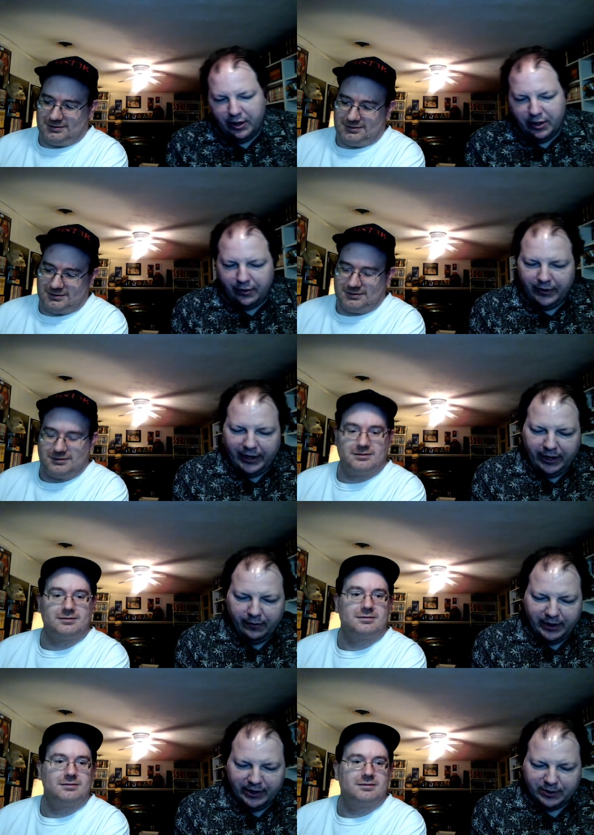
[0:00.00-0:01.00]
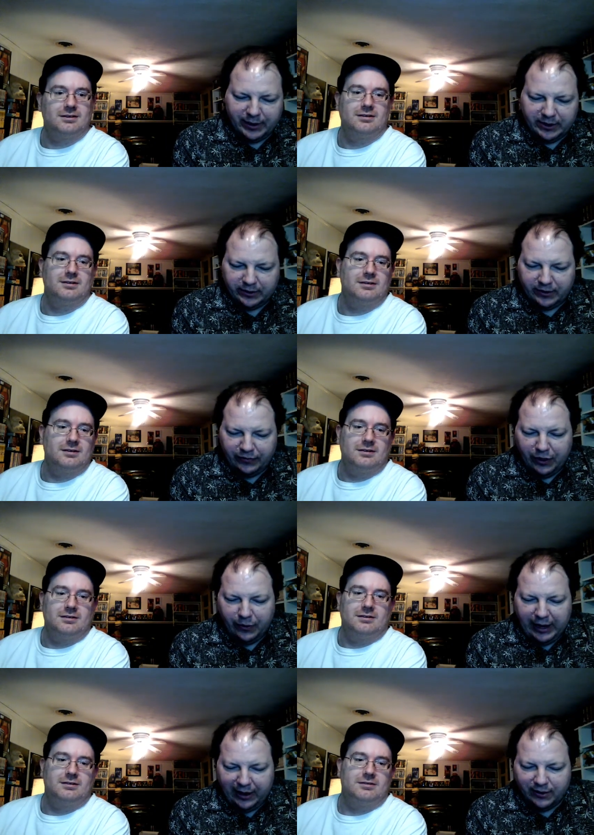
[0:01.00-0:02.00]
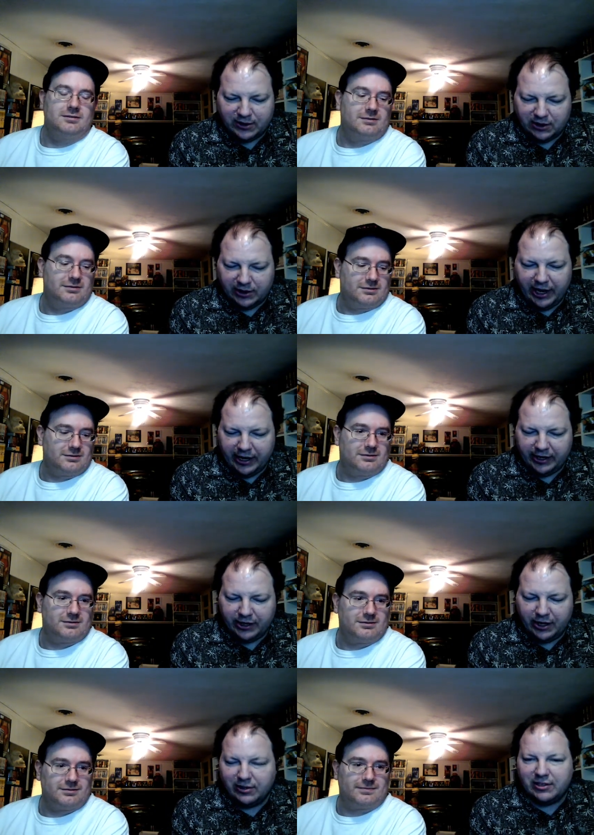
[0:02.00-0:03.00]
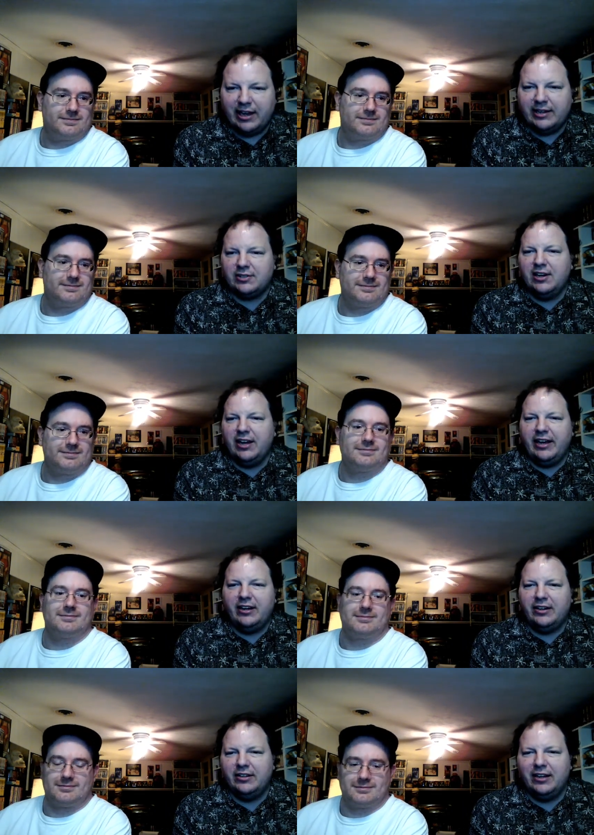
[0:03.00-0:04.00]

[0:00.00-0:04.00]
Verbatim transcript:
Speaker 1: you know, we, we spent a few hours looking at those last night on